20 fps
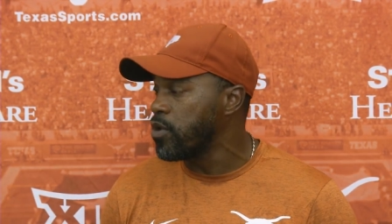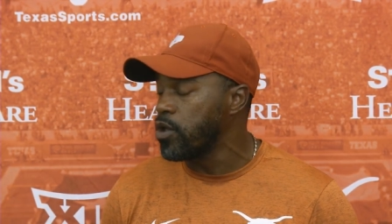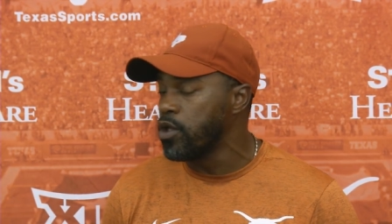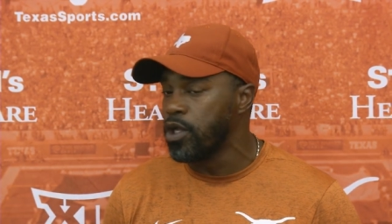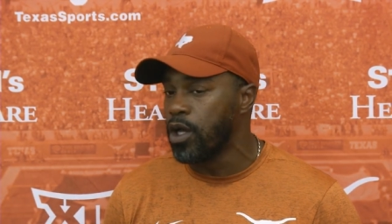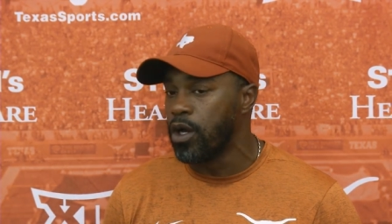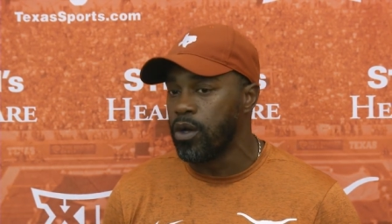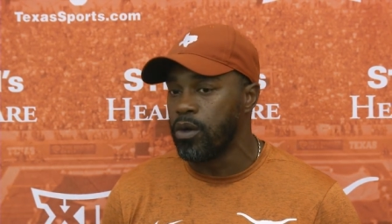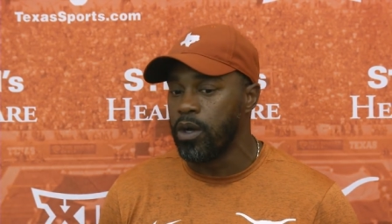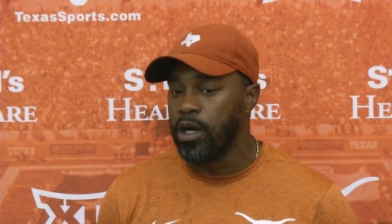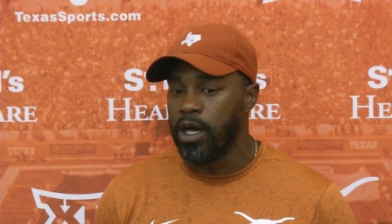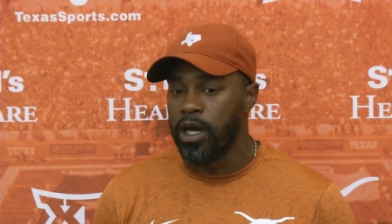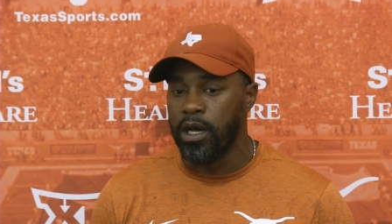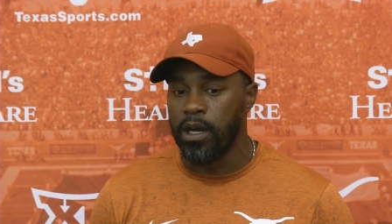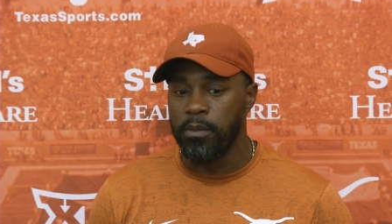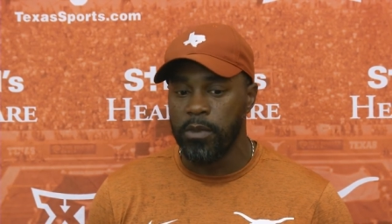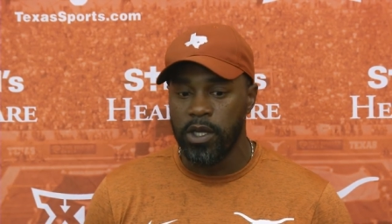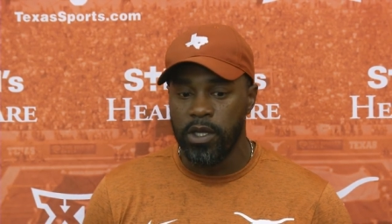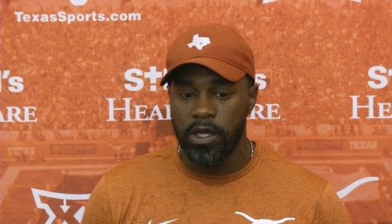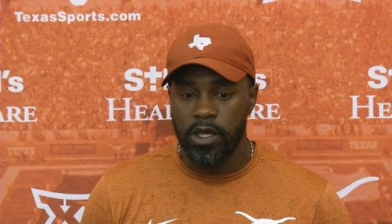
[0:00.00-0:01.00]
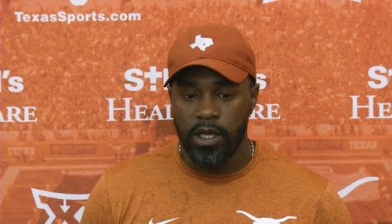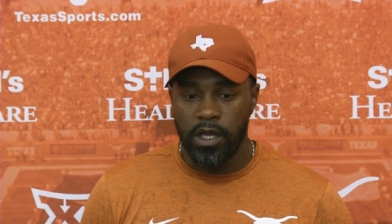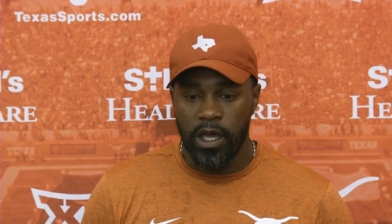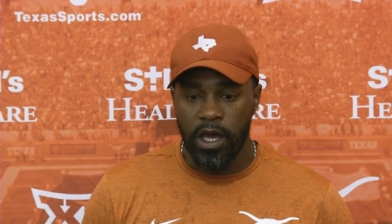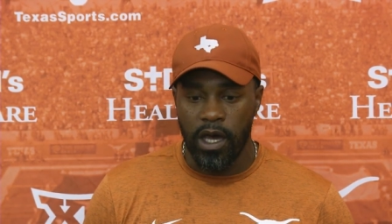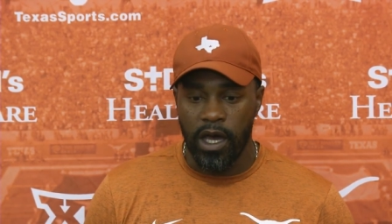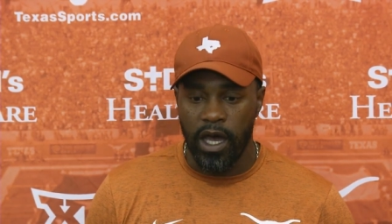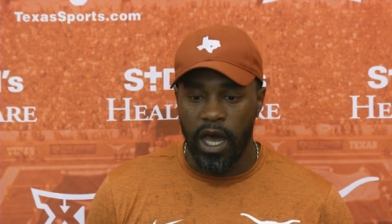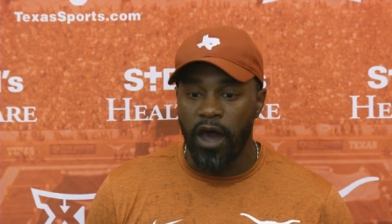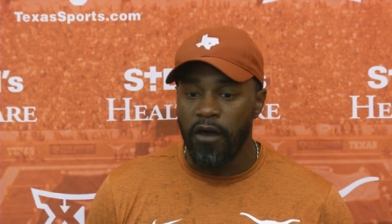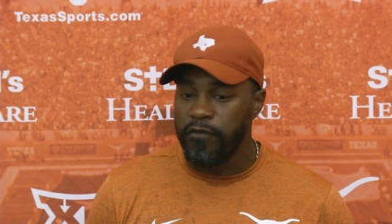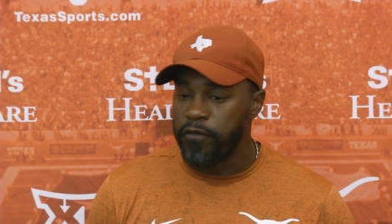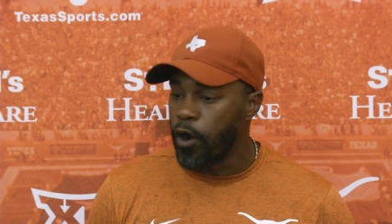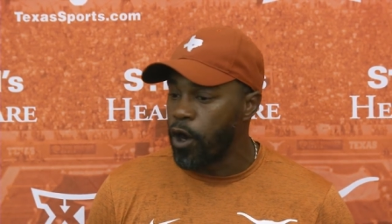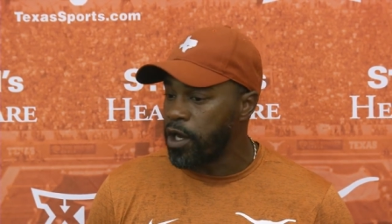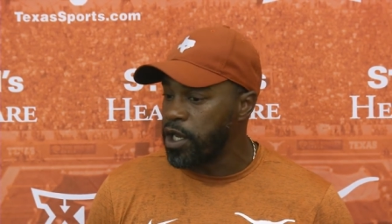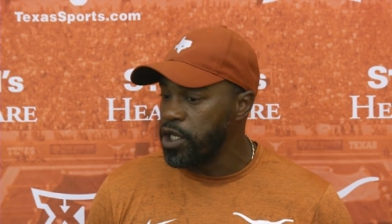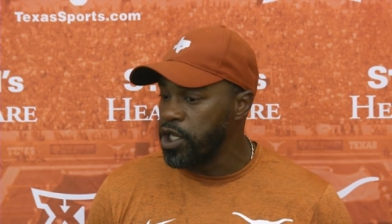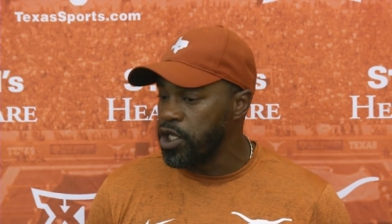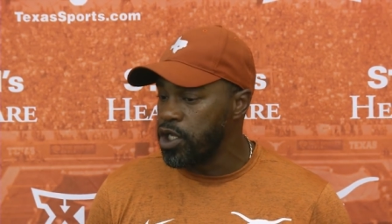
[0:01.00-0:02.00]
You know, how
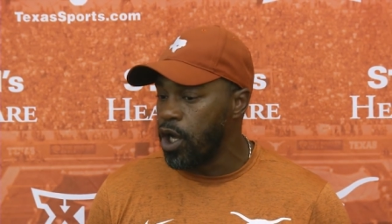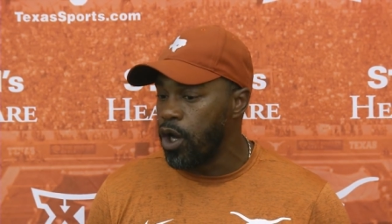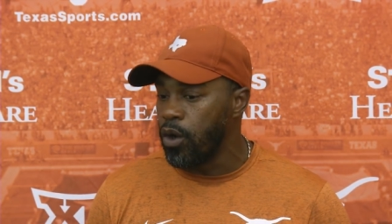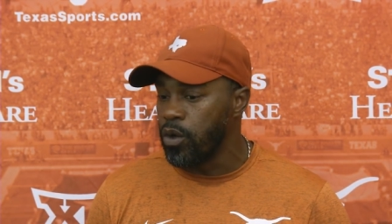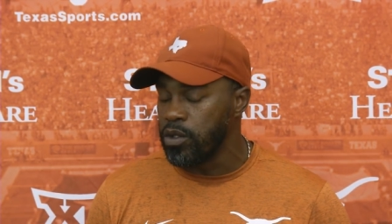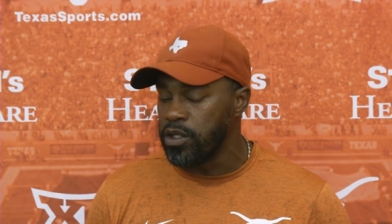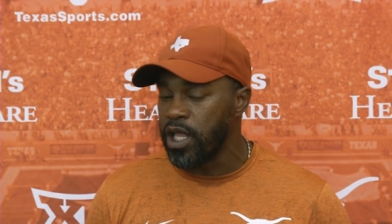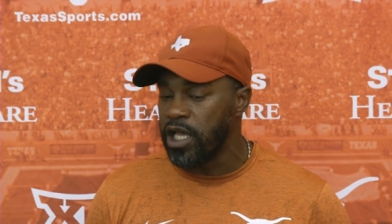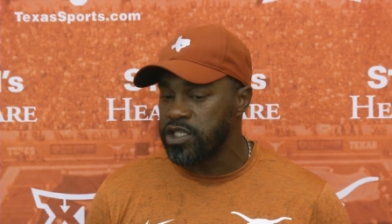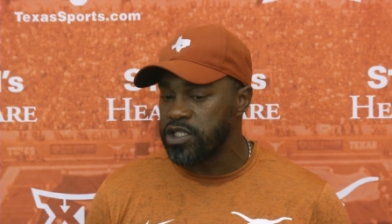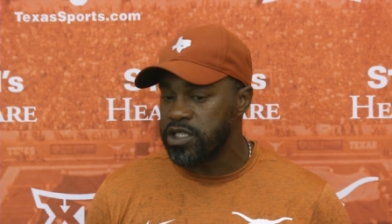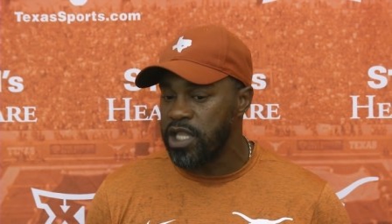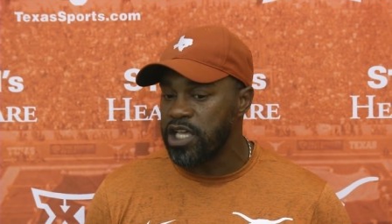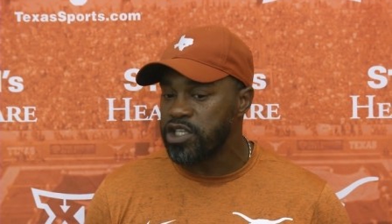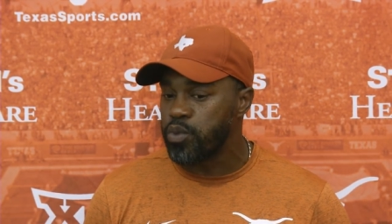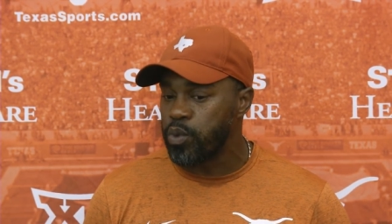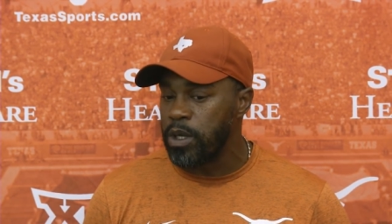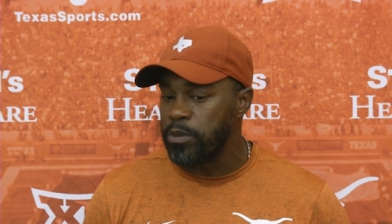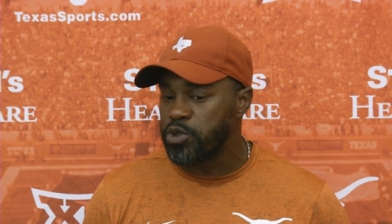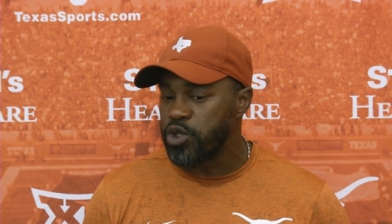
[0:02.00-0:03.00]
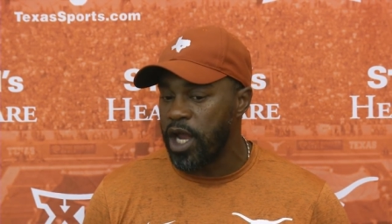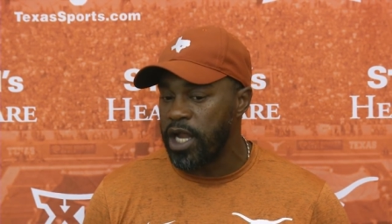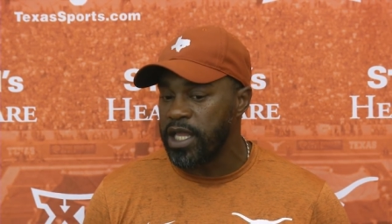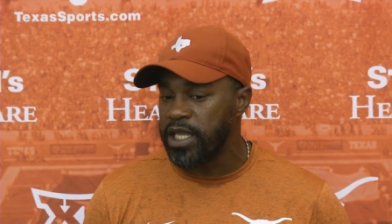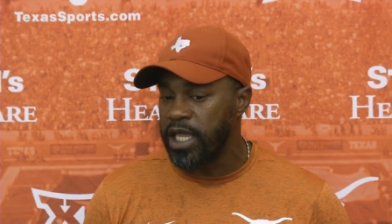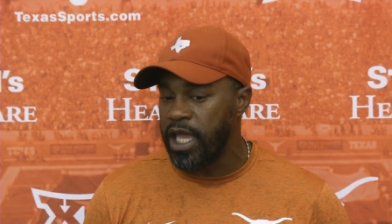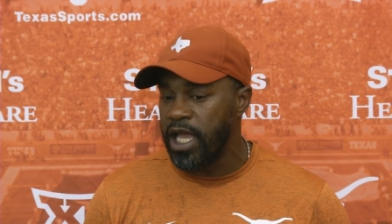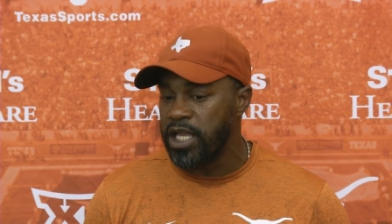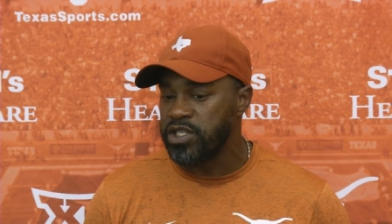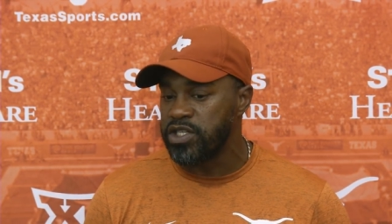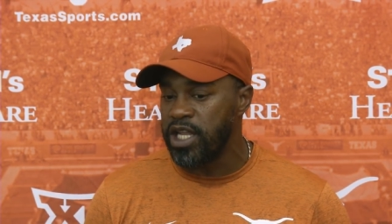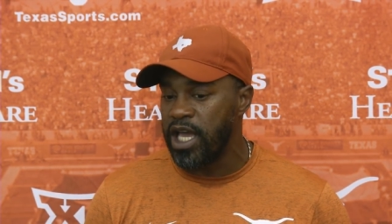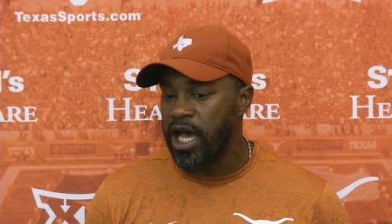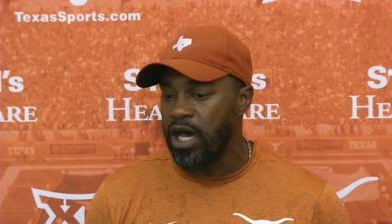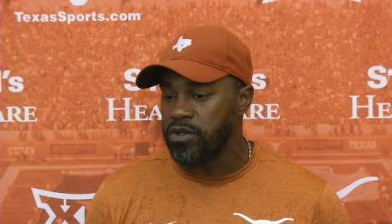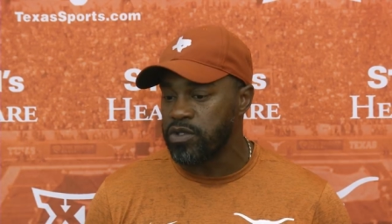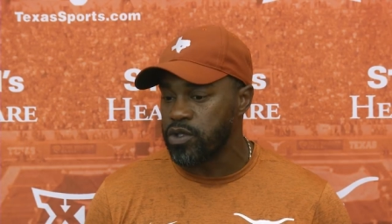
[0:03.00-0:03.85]
far can he go? That's what I'm trying to gauge now.